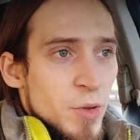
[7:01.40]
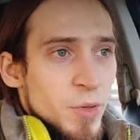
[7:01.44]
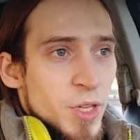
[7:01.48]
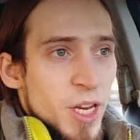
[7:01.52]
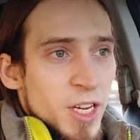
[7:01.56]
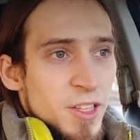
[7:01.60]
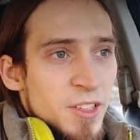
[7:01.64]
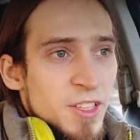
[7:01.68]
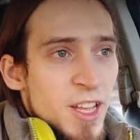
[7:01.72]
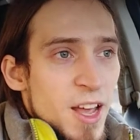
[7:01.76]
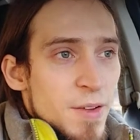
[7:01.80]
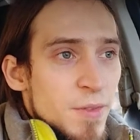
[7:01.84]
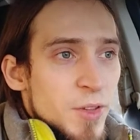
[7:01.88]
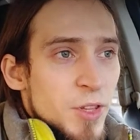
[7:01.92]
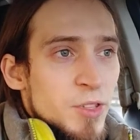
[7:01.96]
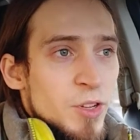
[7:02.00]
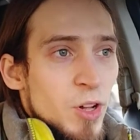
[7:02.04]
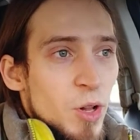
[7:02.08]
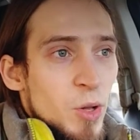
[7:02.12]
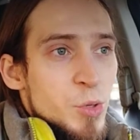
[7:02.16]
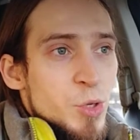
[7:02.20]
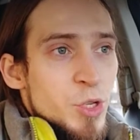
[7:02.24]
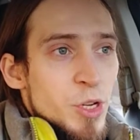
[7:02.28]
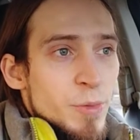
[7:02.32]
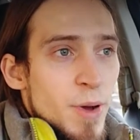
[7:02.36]
that I haven't
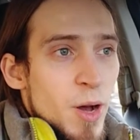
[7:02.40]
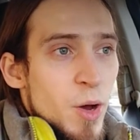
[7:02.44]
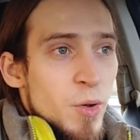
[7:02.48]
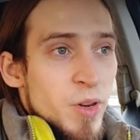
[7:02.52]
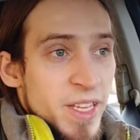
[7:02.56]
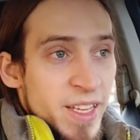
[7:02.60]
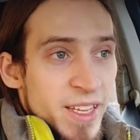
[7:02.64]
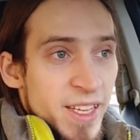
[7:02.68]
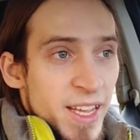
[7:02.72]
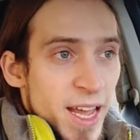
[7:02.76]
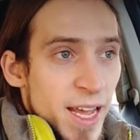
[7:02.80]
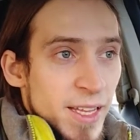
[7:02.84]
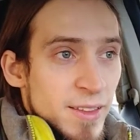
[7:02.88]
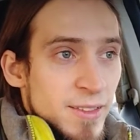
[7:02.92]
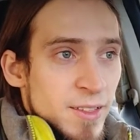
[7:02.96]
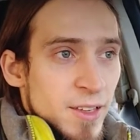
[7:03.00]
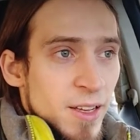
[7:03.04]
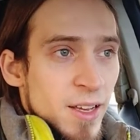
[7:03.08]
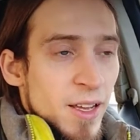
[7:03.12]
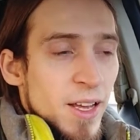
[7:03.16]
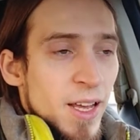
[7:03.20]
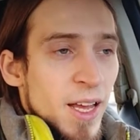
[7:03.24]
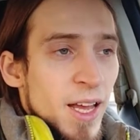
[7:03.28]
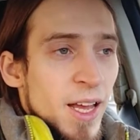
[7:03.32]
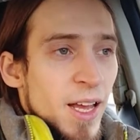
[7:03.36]
told you about yet.
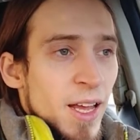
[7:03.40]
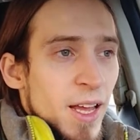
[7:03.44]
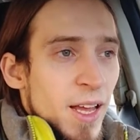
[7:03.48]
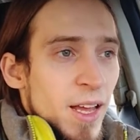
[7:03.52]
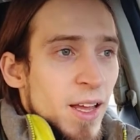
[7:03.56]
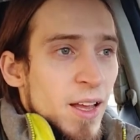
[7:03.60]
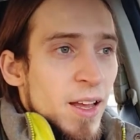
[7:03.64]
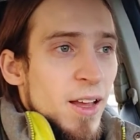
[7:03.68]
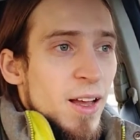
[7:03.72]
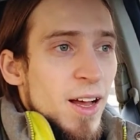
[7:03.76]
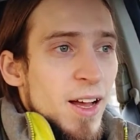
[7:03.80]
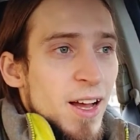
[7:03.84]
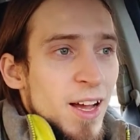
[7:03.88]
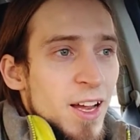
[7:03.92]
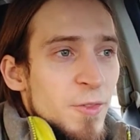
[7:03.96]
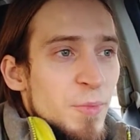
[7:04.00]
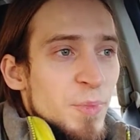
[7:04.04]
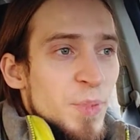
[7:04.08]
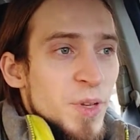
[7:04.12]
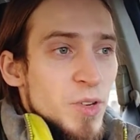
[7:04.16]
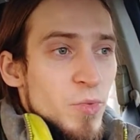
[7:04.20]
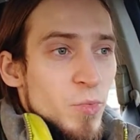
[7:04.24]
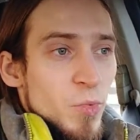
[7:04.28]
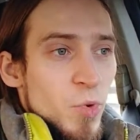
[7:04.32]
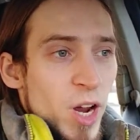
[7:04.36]
I've
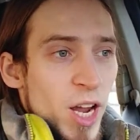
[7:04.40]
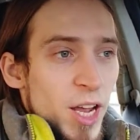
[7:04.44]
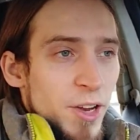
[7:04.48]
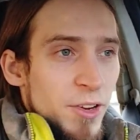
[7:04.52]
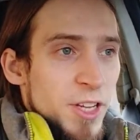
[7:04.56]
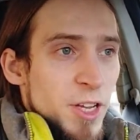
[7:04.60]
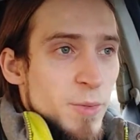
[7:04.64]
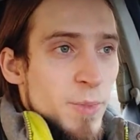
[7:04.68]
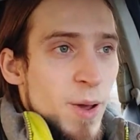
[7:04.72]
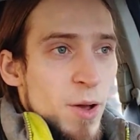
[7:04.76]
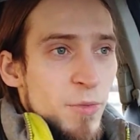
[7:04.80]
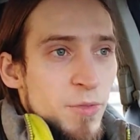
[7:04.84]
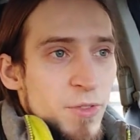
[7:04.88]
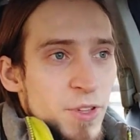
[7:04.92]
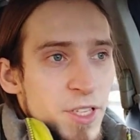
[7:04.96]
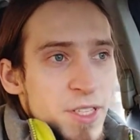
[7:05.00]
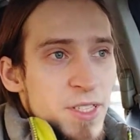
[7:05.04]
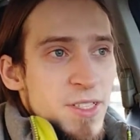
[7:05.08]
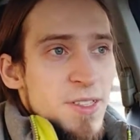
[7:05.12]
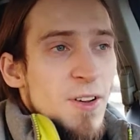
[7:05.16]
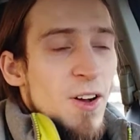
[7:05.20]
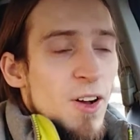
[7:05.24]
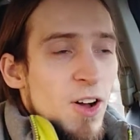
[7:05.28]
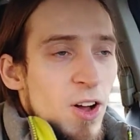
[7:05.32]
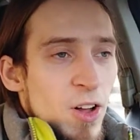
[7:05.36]
been writing about
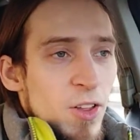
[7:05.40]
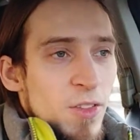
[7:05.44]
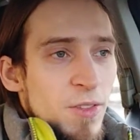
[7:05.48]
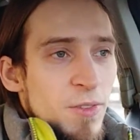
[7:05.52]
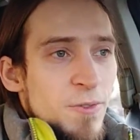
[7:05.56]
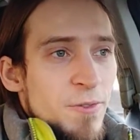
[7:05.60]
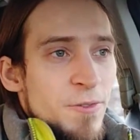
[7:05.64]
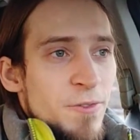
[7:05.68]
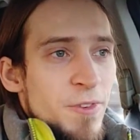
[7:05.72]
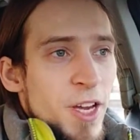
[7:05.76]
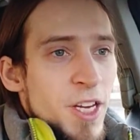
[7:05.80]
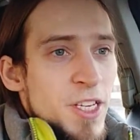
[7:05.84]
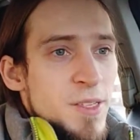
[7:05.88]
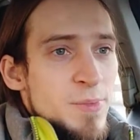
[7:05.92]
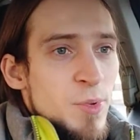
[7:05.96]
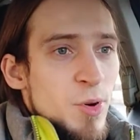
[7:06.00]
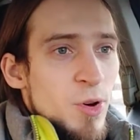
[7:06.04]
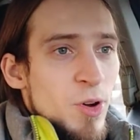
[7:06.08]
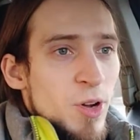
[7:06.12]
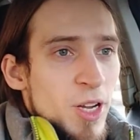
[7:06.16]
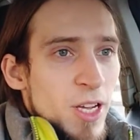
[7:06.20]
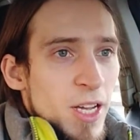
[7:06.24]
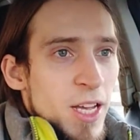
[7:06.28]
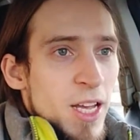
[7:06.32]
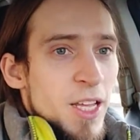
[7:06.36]
this on
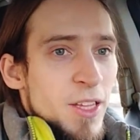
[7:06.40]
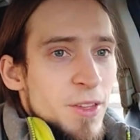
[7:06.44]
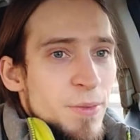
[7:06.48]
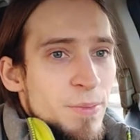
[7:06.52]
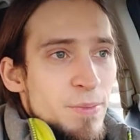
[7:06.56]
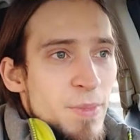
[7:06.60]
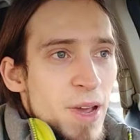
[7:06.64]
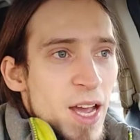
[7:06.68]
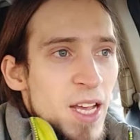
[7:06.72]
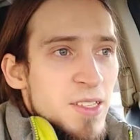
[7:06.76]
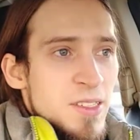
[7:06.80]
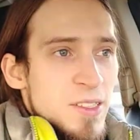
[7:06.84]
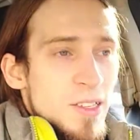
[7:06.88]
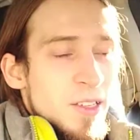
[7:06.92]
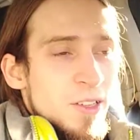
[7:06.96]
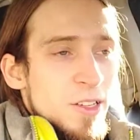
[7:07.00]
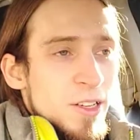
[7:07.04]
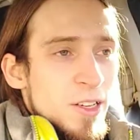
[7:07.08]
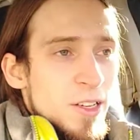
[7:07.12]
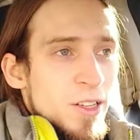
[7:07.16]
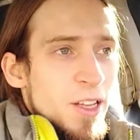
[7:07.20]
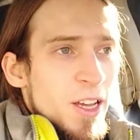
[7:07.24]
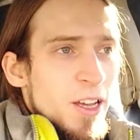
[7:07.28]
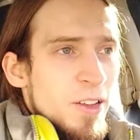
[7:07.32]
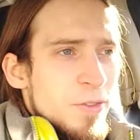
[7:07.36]
Facebook and
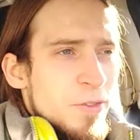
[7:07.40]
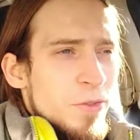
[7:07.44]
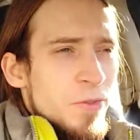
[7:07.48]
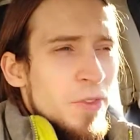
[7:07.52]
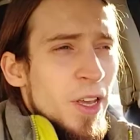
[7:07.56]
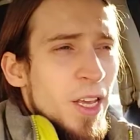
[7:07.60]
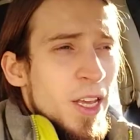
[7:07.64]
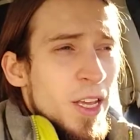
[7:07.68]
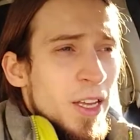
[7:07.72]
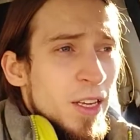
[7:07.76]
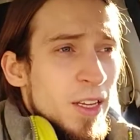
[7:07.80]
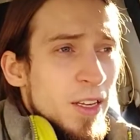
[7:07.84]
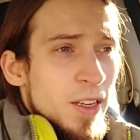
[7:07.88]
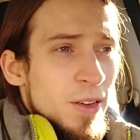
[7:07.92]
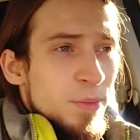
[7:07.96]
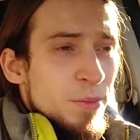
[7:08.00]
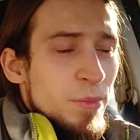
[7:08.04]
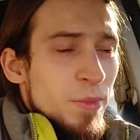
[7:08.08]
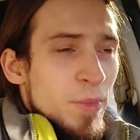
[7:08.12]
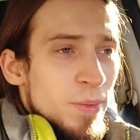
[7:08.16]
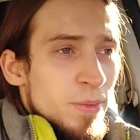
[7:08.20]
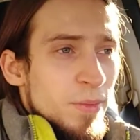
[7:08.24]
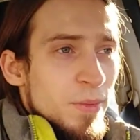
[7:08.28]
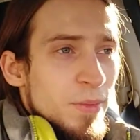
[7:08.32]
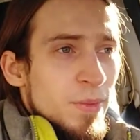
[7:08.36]
Mastodon, I think,
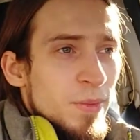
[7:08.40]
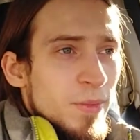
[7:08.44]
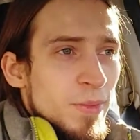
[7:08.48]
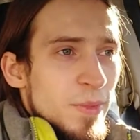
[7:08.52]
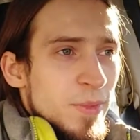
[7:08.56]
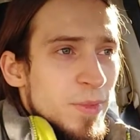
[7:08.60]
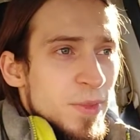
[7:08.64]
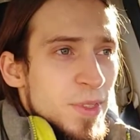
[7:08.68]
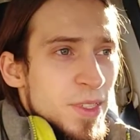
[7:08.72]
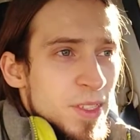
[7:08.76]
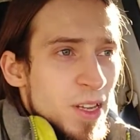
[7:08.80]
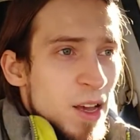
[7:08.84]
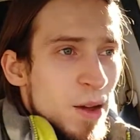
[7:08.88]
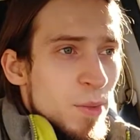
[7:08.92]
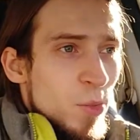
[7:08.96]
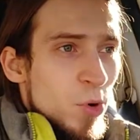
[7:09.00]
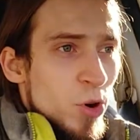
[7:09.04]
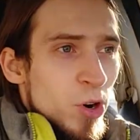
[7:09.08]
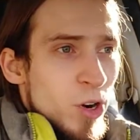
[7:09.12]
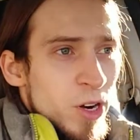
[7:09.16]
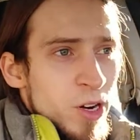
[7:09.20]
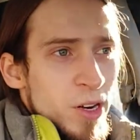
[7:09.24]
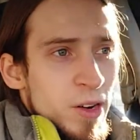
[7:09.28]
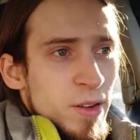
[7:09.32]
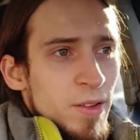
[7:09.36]

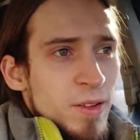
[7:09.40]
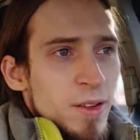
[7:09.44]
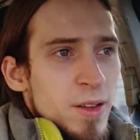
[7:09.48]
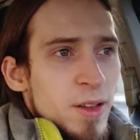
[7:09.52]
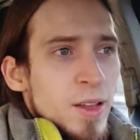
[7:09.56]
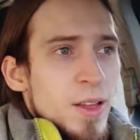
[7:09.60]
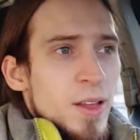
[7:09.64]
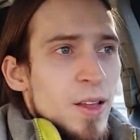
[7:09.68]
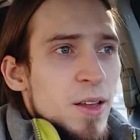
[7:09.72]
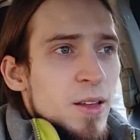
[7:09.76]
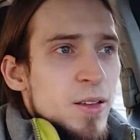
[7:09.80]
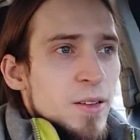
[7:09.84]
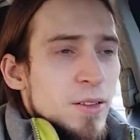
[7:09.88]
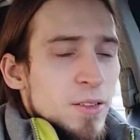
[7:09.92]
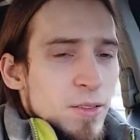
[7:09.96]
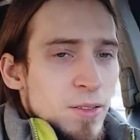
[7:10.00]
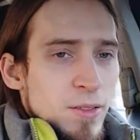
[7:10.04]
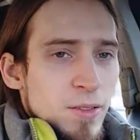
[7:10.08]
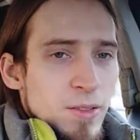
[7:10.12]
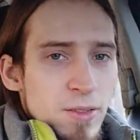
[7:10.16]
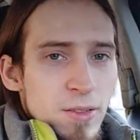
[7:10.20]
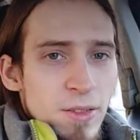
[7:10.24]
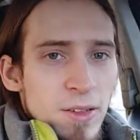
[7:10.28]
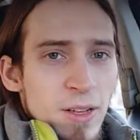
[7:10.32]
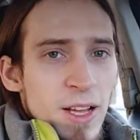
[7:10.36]
somewhere.
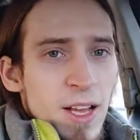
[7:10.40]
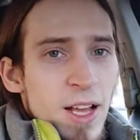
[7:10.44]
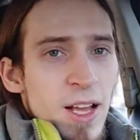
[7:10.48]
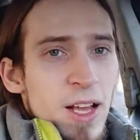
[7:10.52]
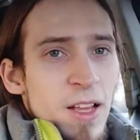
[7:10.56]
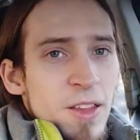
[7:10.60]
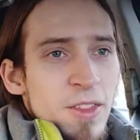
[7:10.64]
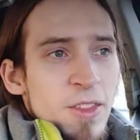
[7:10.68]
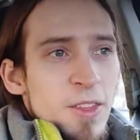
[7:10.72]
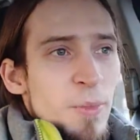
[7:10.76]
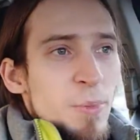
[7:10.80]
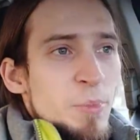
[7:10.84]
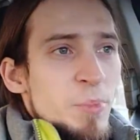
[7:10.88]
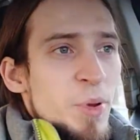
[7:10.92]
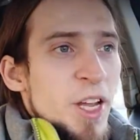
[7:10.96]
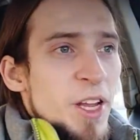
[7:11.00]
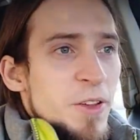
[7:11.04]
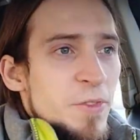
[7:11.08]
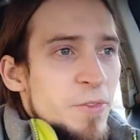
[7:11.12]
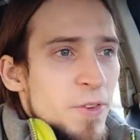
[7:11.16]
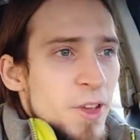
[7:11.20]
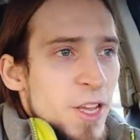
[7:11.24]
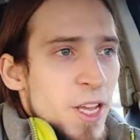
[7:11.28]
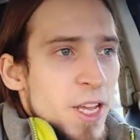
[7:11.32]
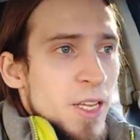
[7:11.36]
The big
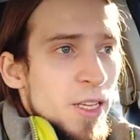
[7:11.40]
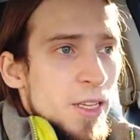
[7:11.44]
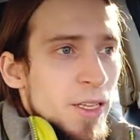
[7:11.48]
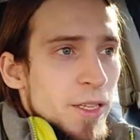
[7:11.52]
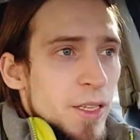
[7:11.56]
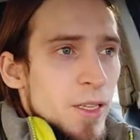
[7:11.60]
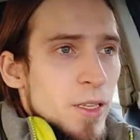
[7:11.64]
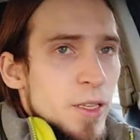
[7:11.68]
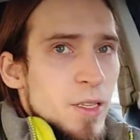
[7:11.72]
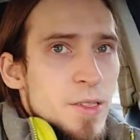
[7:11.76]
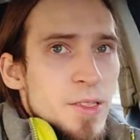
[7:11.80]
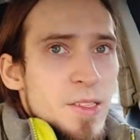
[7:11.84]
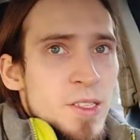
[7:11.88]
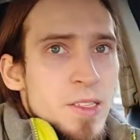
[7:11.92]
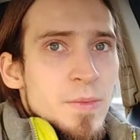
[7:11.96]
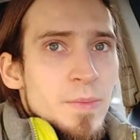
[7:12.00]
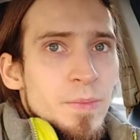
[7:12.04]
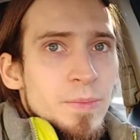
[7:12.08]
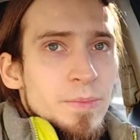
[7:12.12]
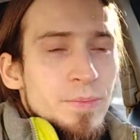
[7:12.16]
thing is